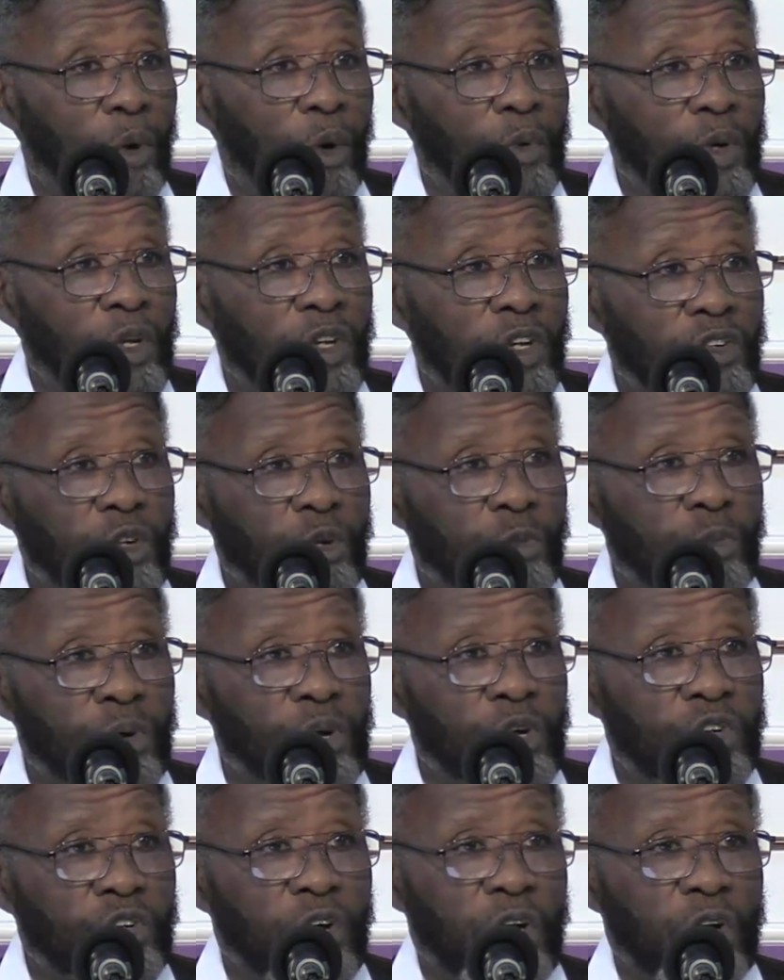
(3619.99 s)
But we just
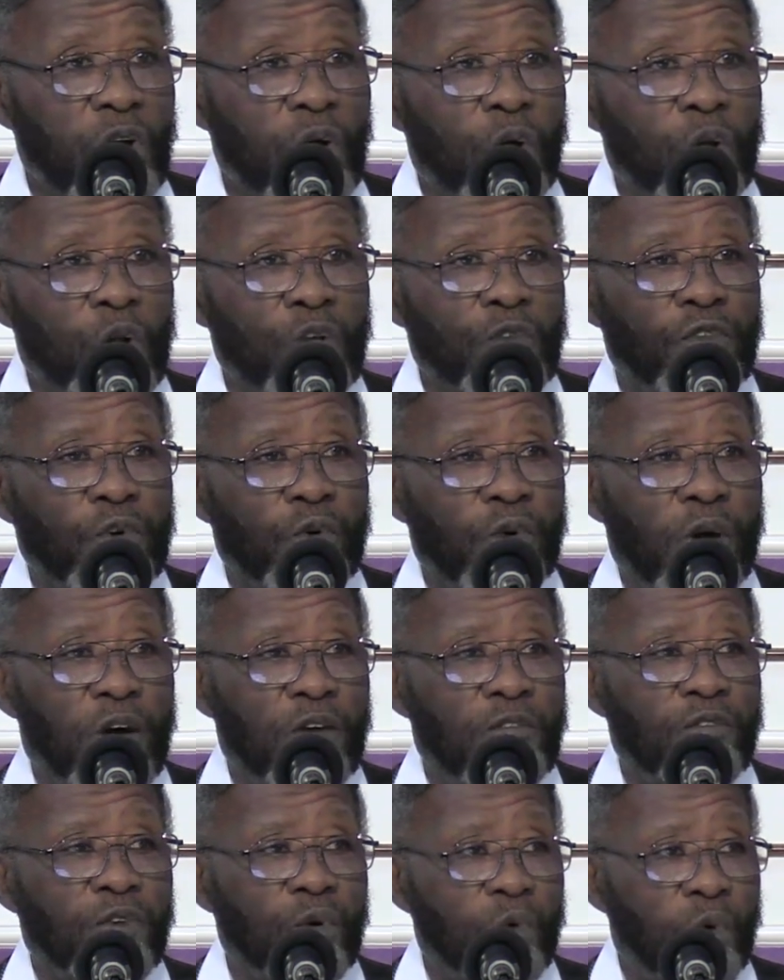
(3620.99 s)
appreciate all of
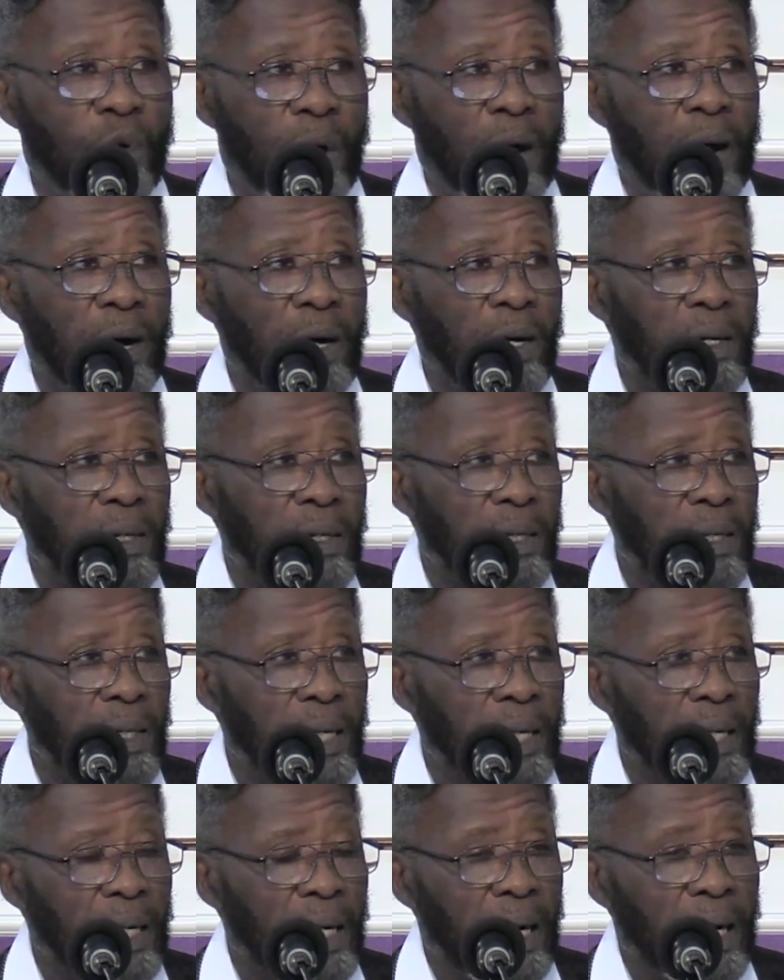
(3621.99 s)
you everywhere,
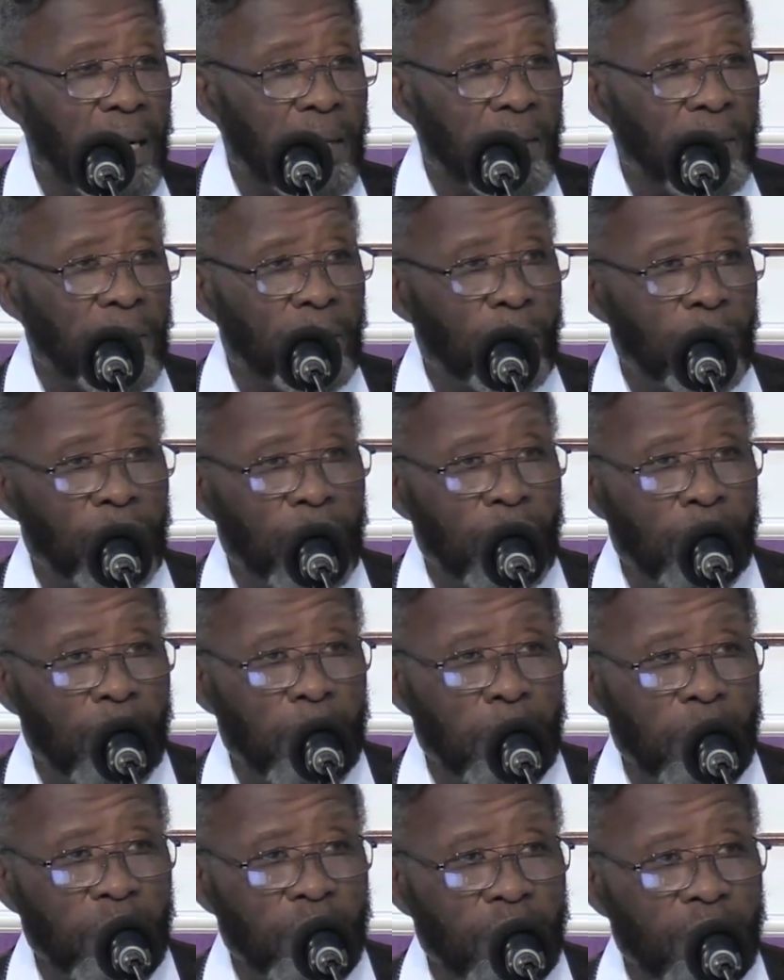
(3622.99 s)

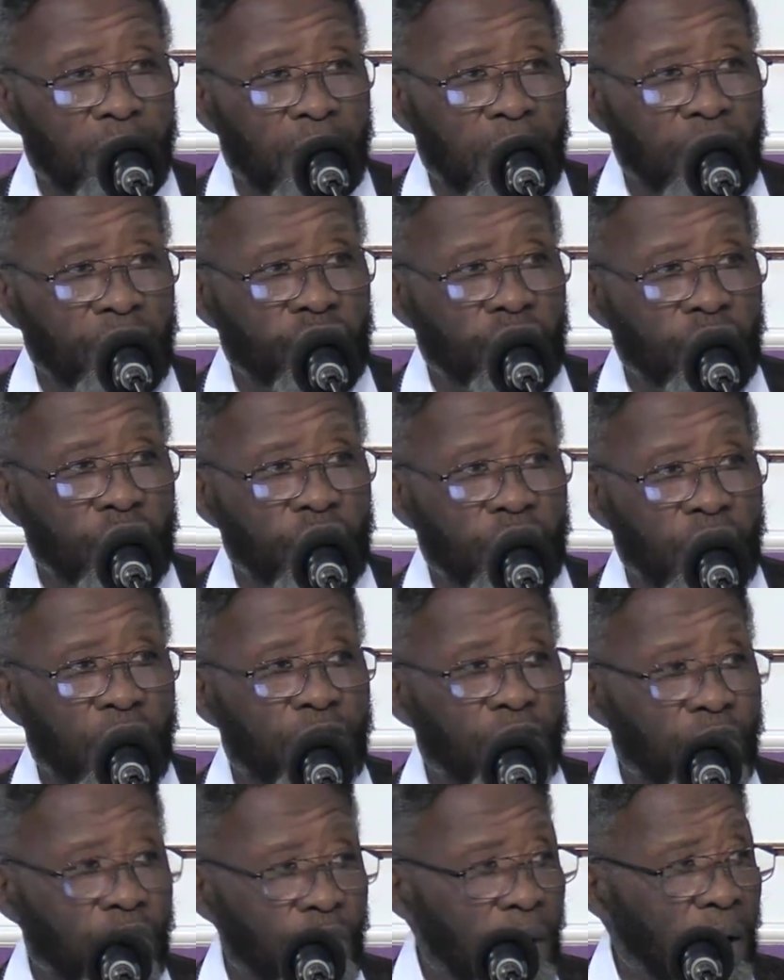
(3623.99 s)
the members of our church
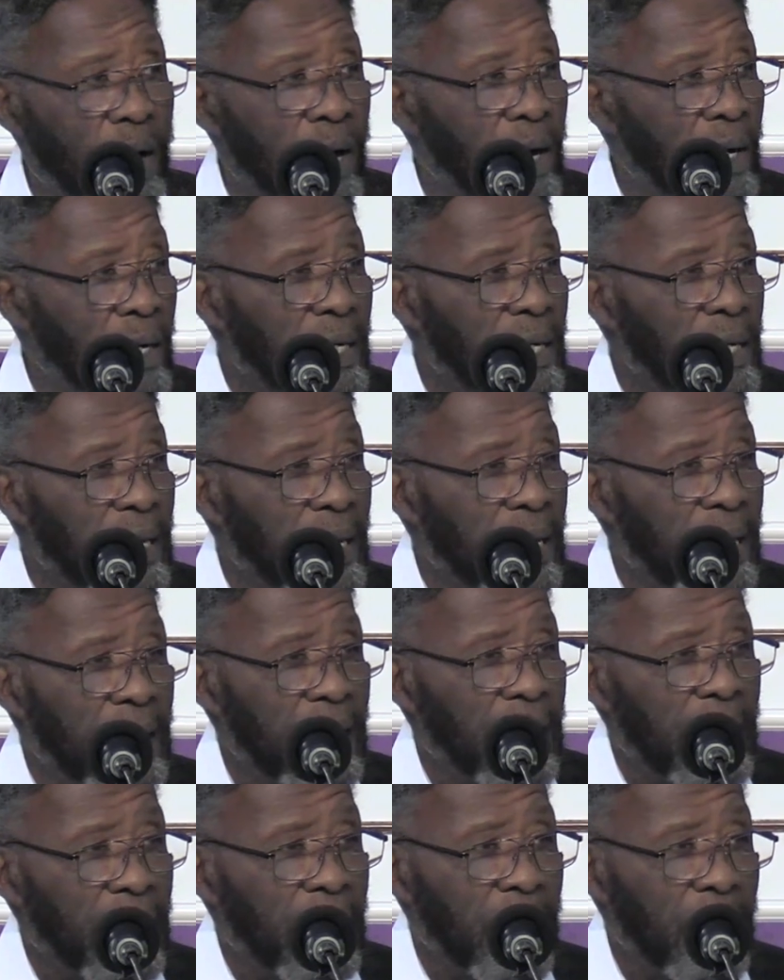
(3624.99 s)
everywhere,
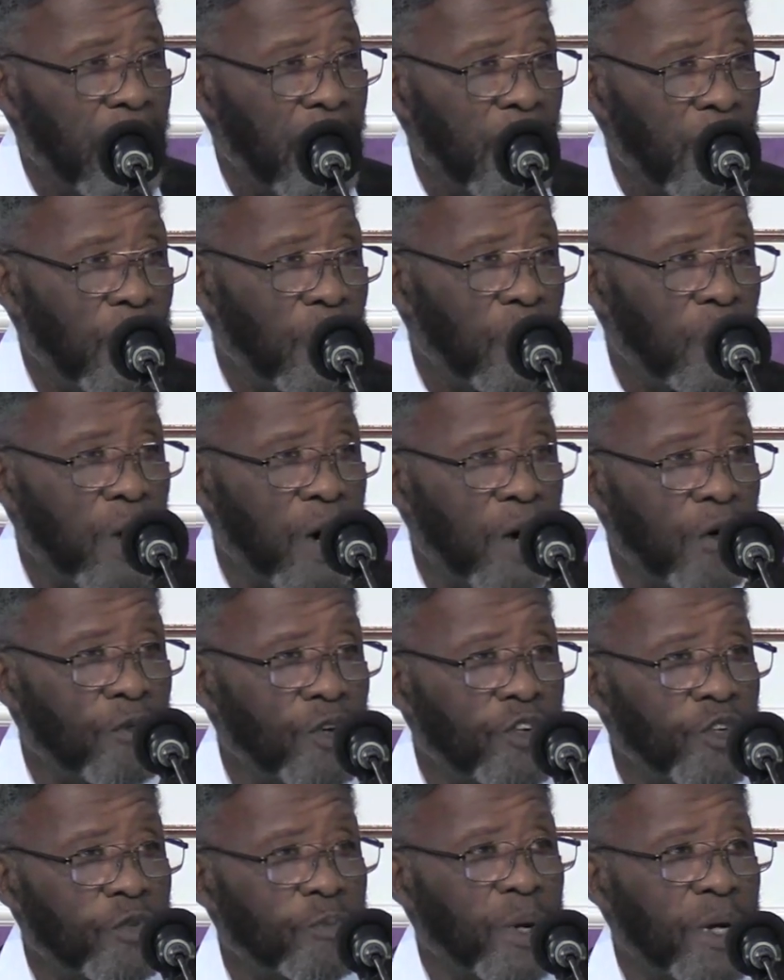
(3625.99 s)
who
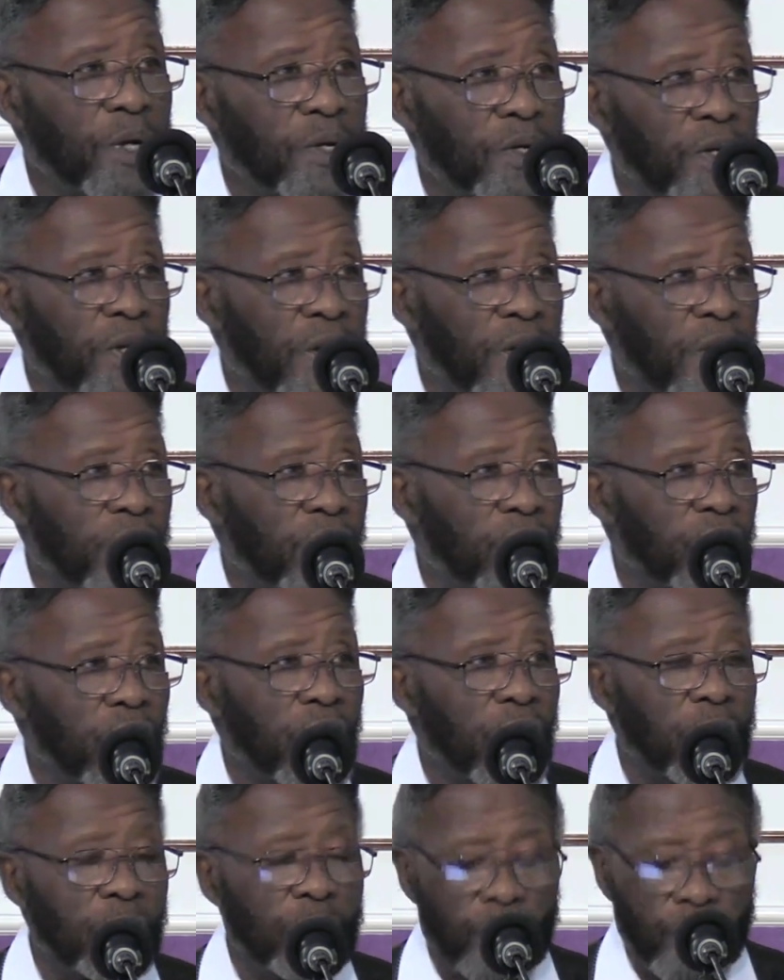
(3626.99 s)
are responding in
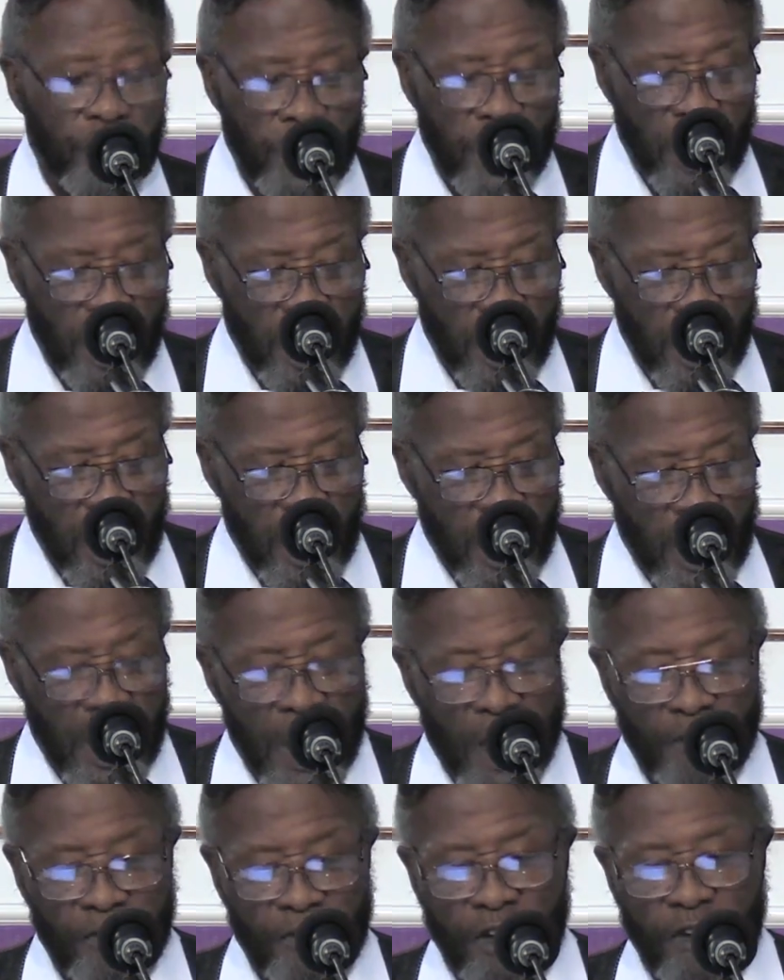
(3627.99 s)
terms
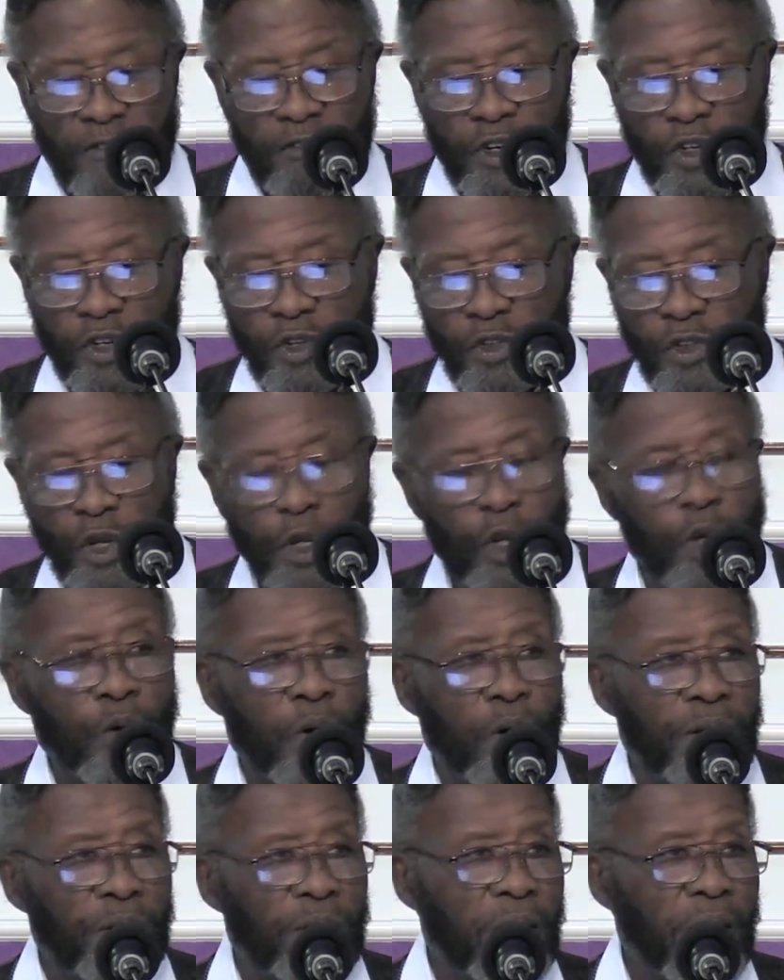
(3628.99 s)
of giving to the
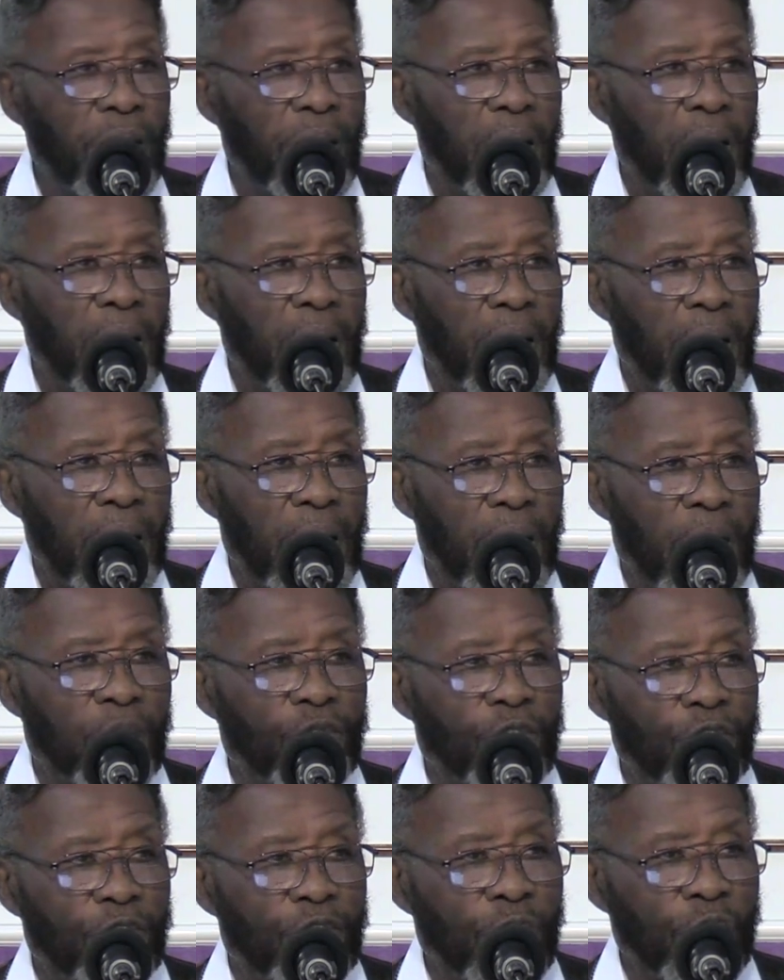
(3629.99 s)
Lord
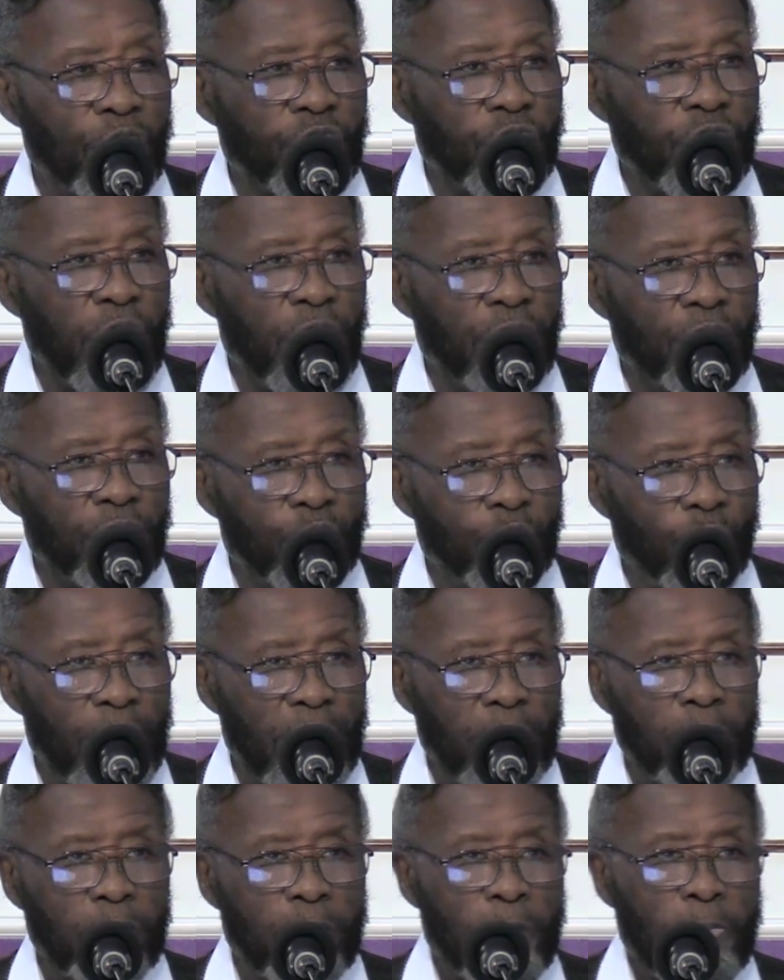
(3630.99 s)
every first day of the
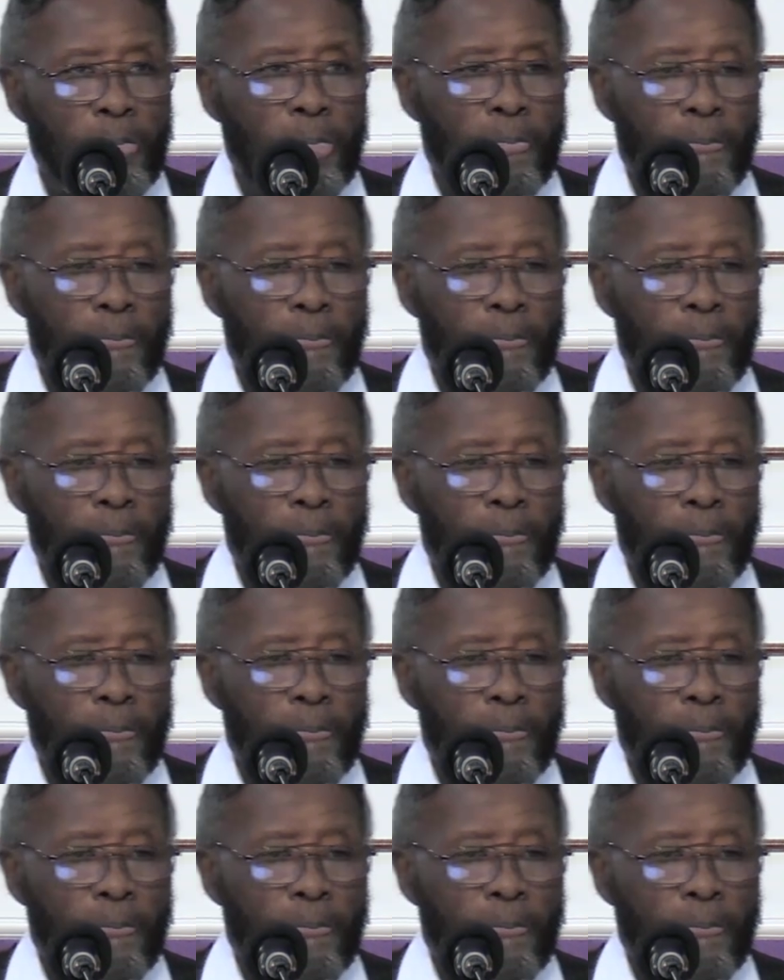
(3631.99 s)
week.